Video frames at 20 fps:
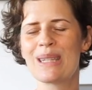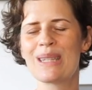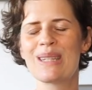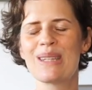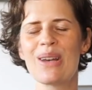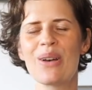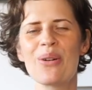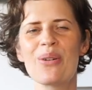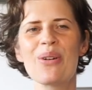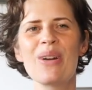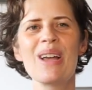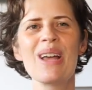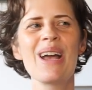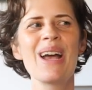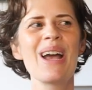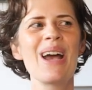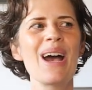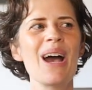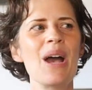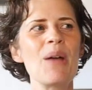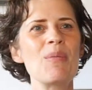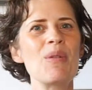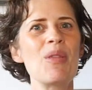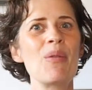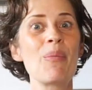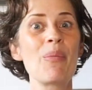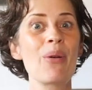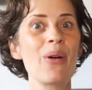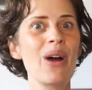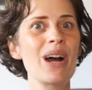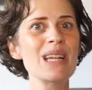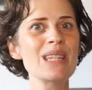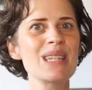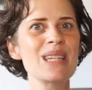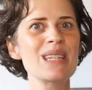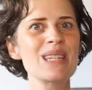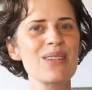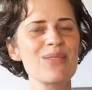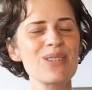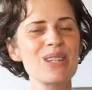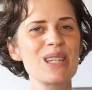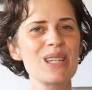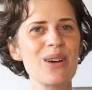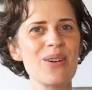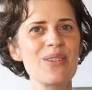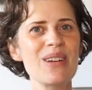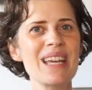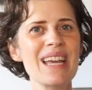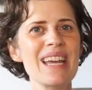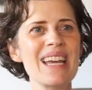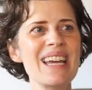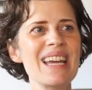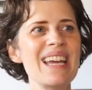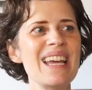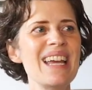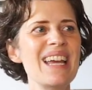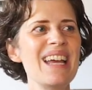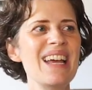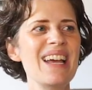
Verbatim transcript: So I'm in the process of sewing it.